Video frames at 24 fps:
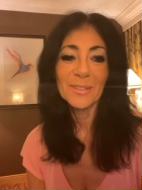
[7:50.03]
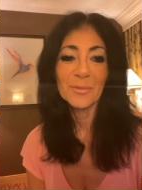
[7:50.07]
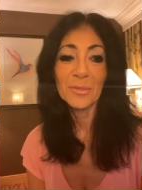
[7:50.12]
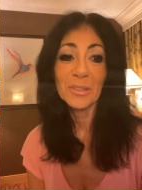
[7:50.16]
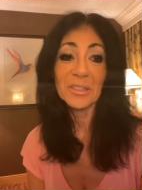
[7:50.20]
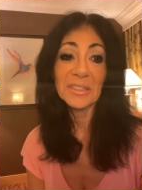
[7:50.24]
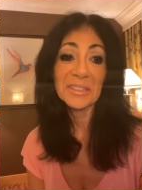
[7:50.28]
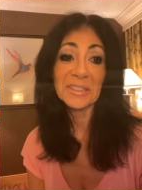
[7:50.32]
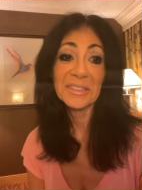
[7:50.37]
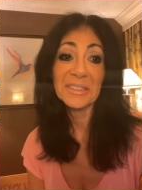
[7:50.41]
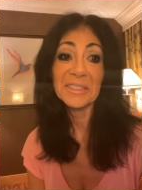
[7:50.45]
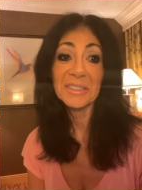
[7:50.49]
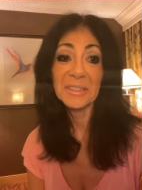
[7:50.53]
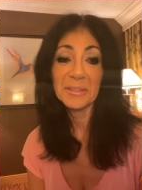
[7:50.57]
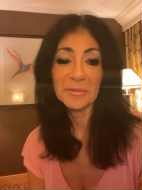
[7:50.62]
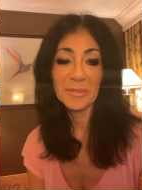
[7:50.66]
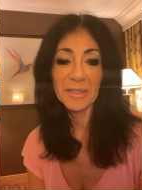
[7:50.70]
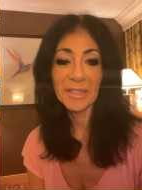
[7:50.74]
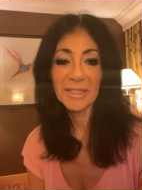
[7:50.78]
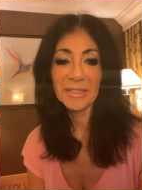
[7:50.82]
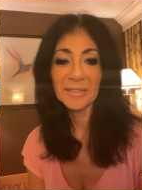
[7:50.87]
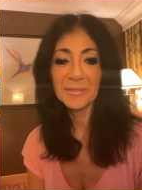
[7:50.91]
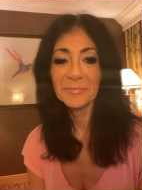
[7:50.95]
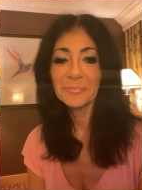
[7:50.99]
Well,
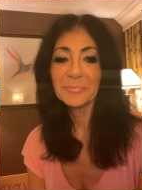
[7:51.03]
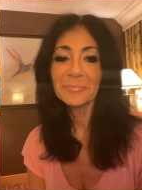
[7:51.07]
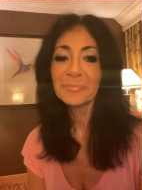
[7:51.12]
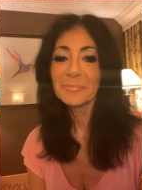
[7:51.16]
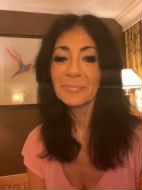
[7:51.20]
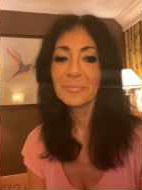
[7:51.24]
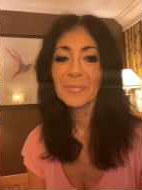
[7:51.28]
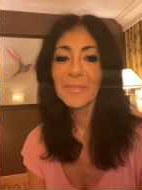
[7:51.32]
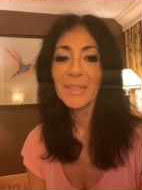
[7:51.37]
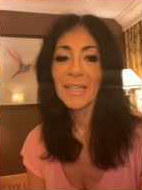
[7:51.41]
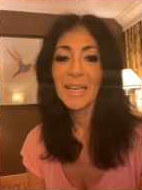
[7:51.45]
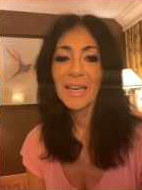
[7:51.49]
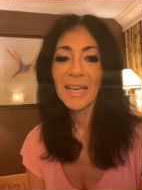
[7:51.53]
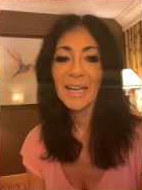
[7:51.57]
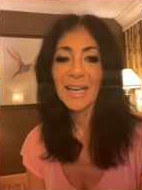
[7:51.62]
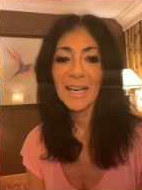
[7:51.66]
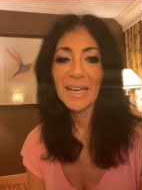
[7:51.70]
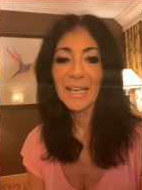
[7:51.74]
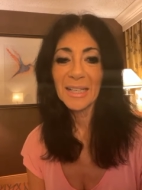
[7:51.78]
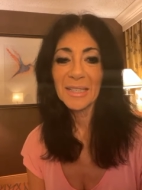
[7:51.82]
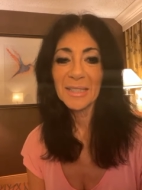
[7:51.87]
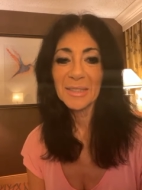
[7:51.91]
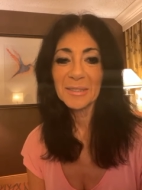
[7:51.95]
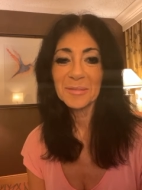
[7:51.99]
anyway,
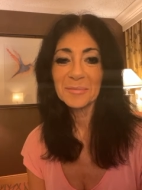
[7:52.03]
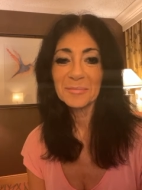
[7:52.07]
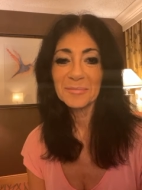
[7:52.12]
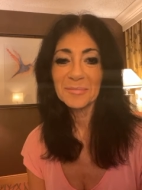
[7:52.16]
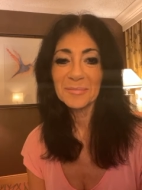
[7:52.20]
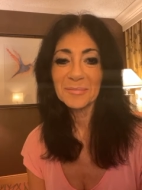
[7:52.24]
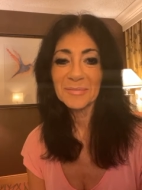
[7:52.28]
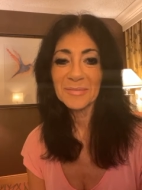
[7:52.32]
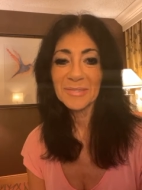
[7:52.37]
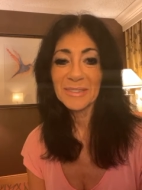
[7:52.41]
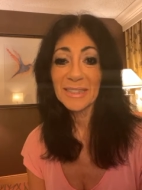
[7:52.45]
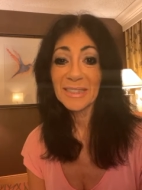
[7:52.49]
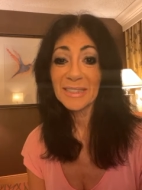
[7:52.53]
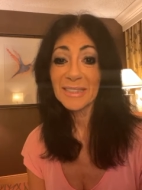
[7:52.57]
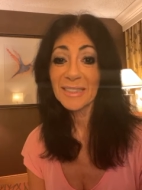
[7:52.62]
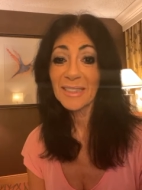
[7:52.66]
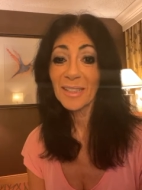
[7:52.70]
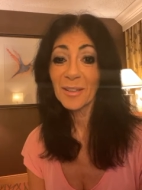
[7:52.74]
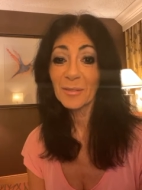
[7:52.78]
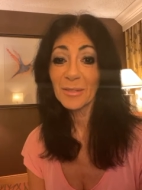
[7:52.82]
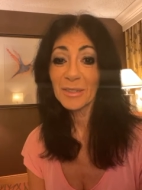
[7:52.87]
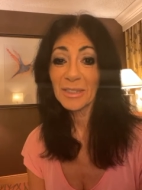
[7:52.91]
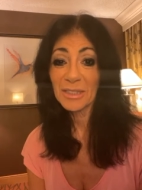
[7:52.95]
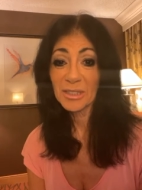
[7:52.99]
um, that's
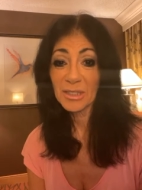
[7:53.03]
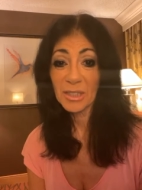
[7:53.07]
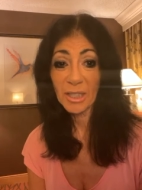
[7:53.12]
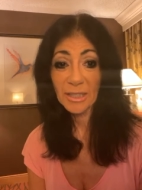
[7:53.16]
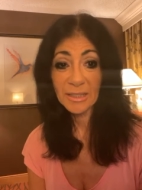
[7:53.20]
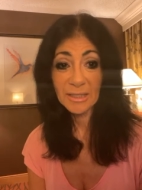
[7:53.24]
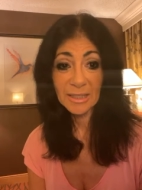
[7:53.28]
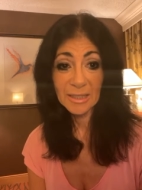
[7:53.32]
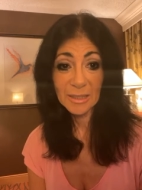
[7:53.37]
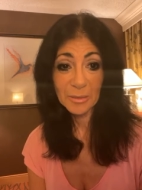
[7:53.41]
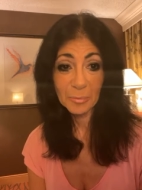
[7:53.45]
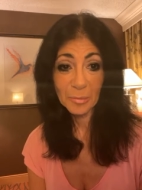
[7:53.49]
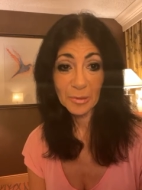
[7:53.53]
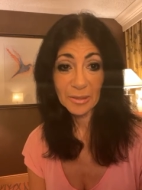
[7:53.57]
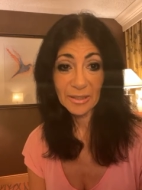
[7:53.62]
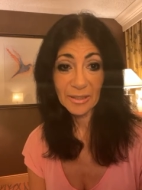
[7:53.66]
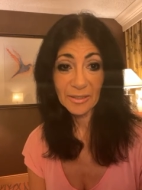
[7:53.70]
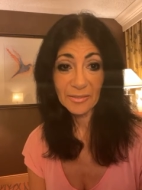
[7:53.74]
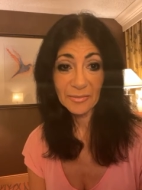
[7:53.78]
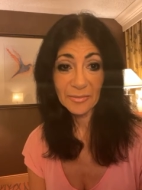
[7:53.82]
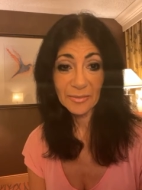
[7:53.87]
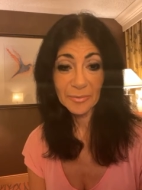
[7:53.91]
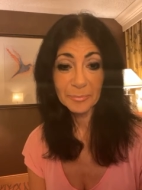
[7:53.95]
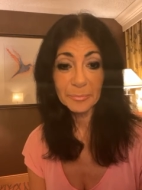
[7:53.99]
not what the Chinese
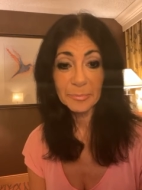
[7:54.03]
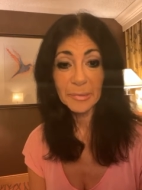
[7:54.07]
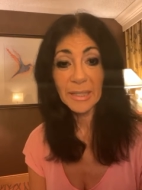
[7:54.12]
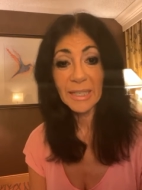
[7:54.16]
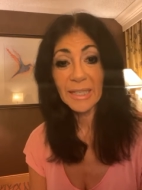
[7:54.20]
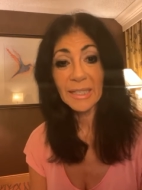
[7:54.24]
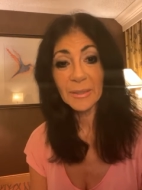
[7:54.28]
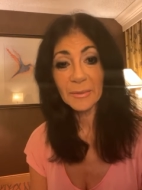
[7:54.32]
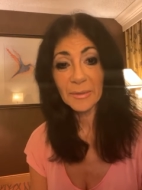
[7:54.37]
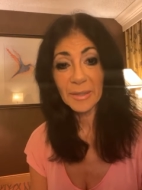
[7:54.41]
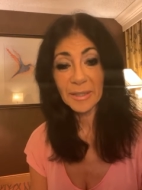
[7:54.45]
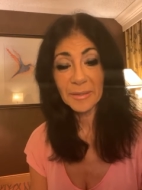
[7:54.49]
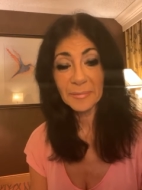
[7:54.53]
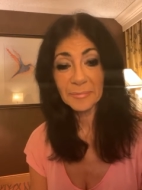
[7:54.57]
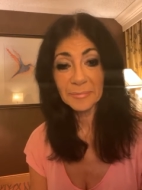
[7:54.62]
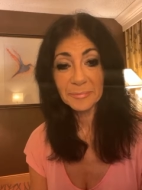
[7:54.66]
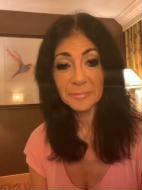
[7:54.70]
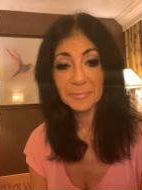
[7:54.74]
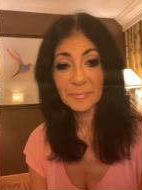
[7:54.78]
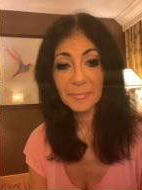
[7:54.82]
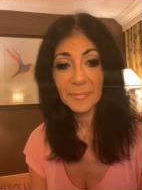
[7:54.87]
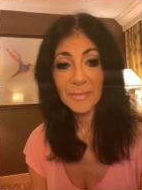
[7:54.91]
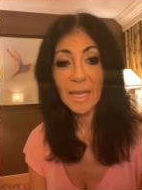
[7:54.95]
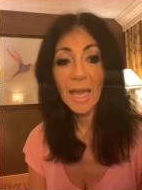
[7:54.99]
believe. But anyway,
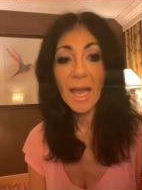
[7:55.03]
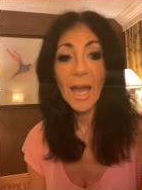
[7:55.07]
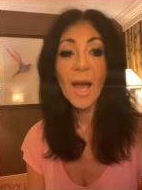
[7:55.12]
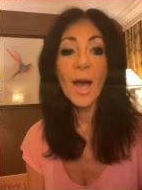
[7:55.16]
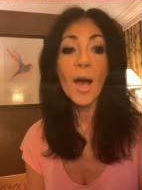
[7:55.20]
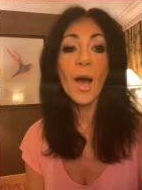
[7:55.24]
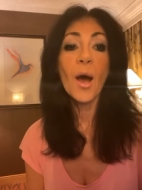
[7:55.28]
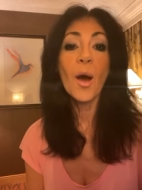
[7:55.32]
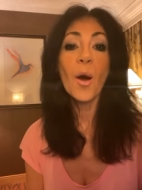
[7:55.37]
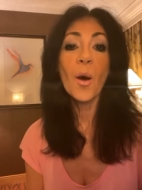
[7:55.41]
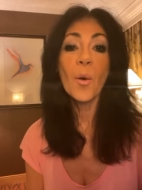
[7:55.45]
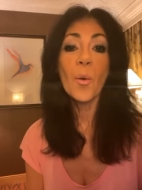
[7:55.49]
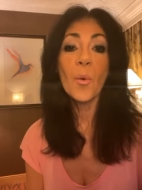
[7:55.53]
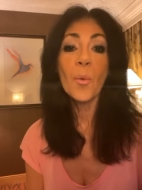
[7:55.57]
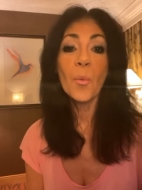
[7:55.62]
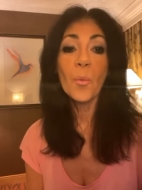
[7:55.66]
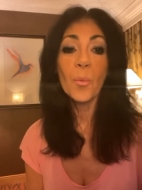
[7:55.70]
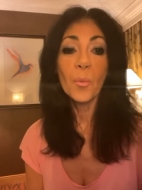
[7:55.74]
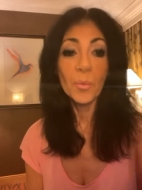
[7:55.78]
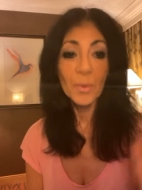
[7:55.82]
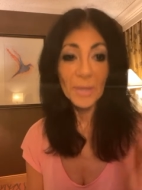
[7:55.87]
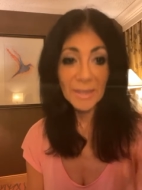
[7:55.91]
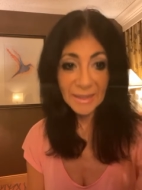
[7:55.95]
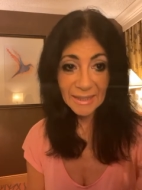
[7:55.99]

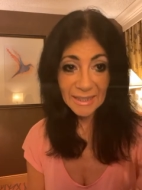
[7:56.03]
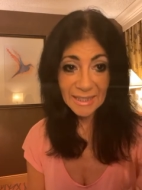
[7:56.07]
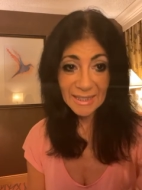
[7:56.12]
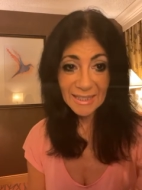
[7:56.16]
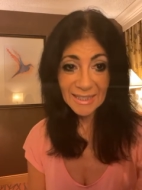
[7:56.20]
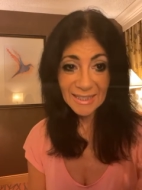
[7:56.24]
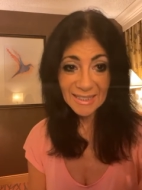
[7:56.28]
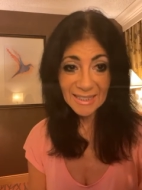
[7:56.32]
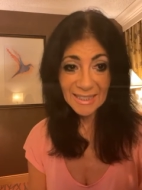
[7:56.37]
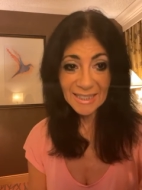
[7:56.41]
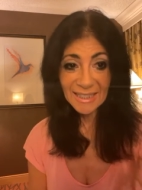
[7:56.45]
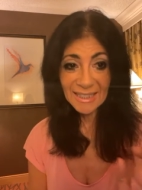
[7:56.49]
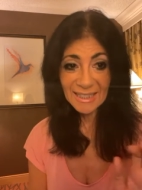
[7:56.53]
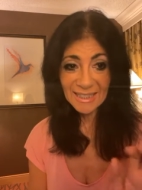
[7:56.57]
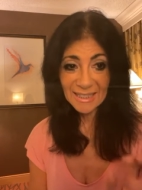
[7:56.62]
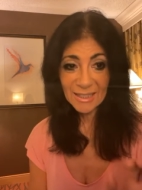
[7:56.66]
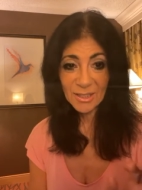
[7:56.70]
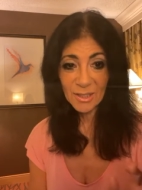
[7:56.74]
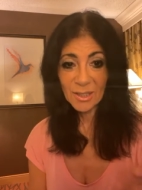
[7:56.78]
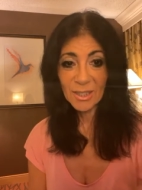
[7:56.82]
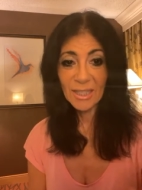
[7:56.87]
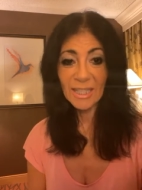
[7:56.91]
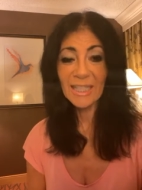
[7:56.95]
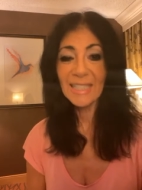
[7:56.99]
within
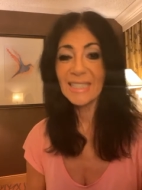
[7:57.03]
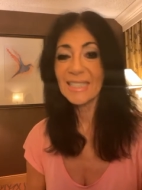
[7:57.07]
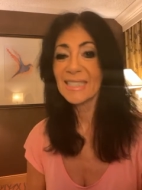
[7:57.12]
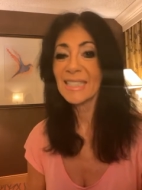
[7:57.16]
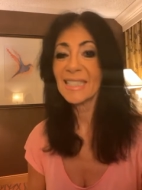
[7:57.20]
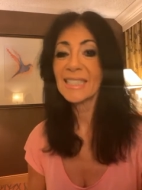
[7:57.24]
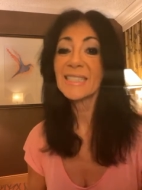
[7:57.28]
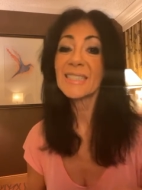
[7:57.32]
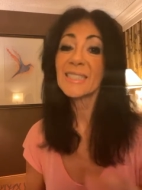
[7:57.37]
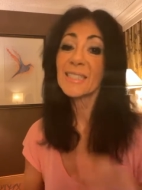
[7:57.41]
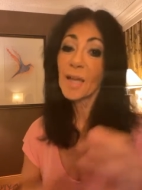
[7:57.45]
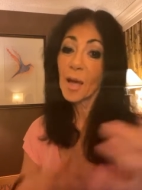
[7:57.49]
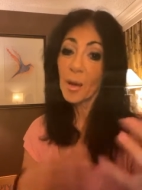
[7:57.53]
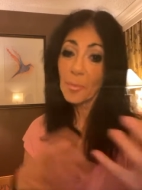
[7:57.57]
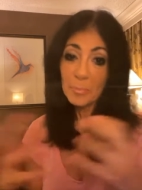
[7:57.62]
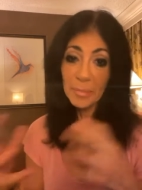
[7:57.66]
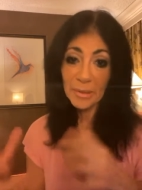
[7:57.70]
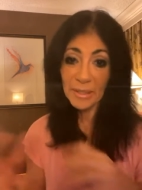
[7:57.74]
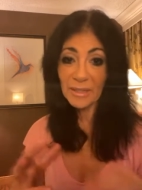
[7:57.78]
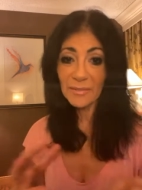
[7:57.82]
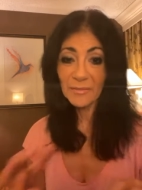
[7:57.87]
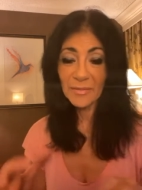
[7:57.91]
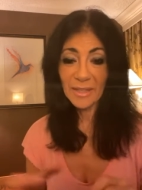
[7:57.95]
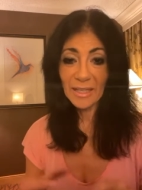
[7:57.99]
each exists a
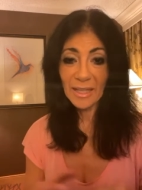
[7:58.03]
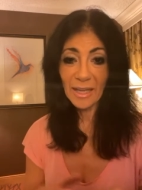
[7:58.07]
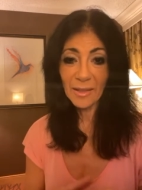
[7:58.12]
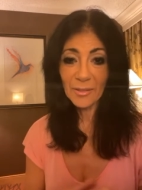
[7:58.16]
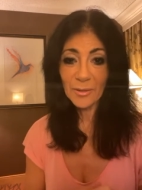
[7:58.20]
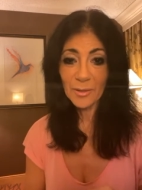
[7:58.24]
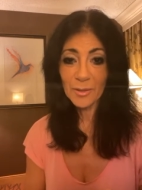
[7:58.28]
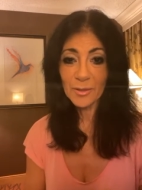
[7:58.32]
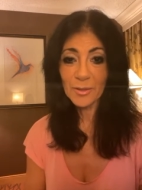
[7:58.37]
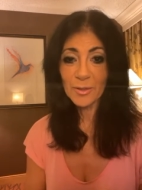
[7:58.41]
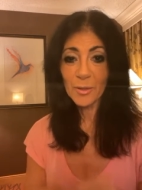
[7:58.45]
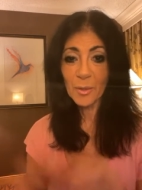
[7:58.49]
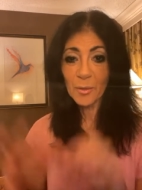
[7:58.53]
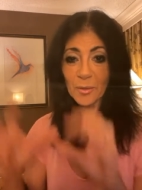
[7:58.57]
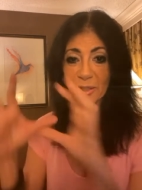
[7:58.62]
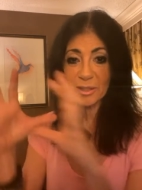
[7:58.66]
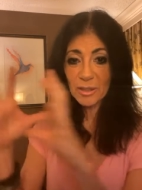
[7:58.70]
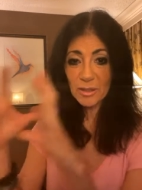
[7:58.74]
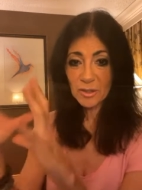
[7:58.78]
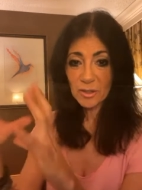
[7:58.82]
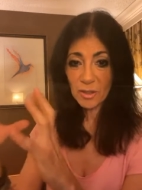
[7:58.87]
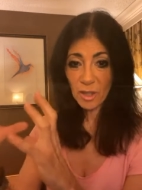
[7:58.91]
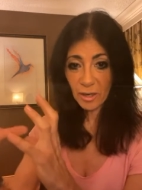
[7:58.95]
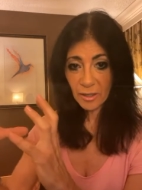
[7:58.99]
bit of the other. So the
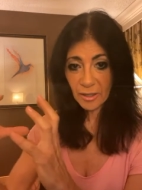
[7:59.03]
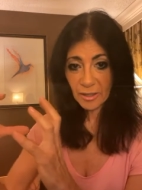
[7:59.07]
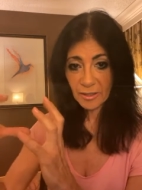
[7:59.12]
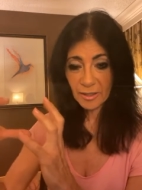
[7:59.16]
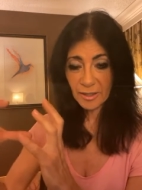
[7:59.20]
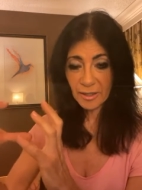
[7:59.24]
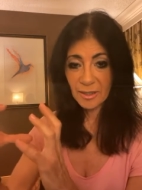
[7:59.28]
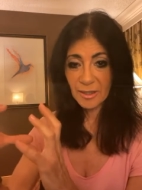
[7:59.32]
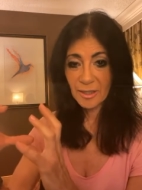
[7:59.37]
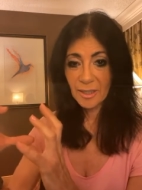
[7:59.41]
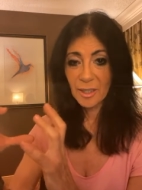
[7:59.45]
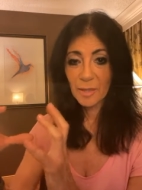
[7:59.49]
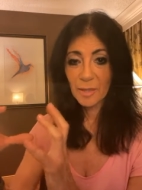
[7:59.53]
dark